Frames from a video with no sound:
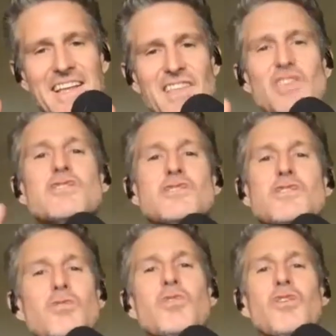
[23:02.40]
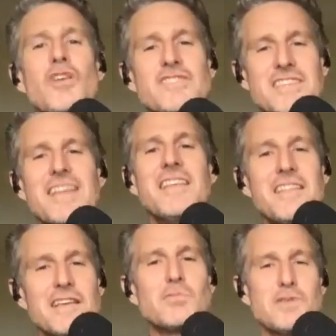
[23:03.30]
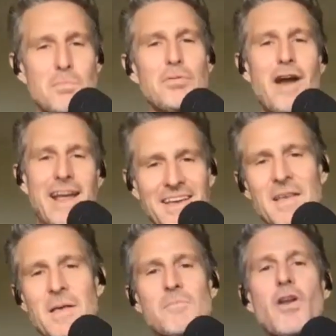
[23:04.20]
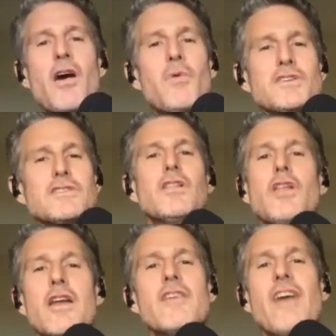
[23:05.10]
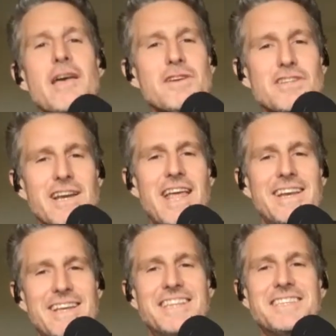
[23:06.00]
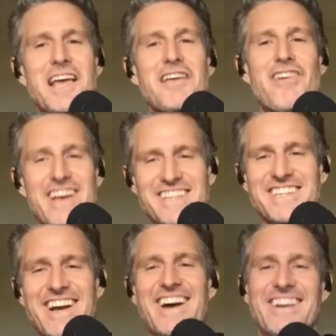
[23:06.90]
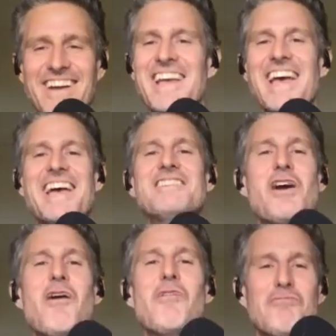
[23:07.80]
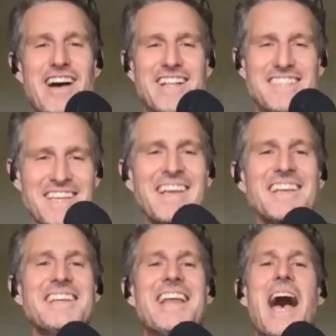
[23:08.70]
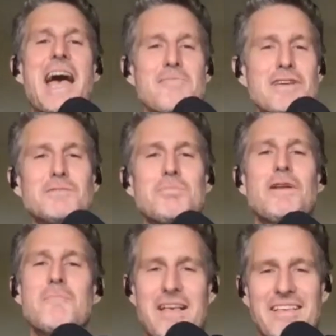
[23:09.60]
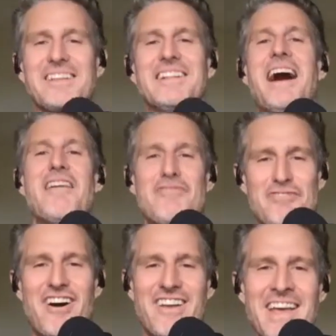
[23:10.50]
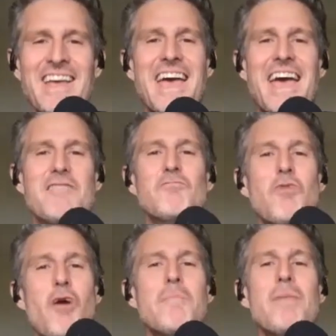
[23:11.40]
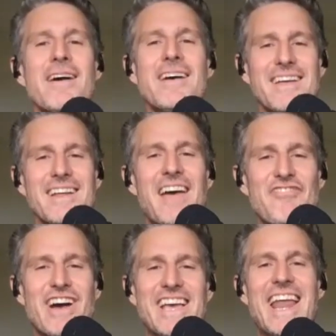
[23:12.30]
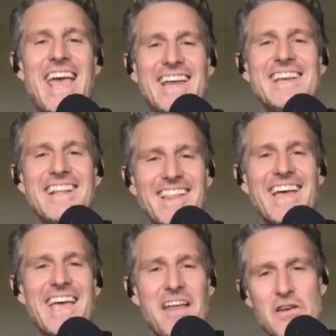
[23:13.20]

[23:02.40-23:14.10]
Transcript: you still could have said that this was a prank. But I watched a lot of Hamish and Andy's TV show, and not once did Hamish put a balaclava on and rob fucking Andy Lee at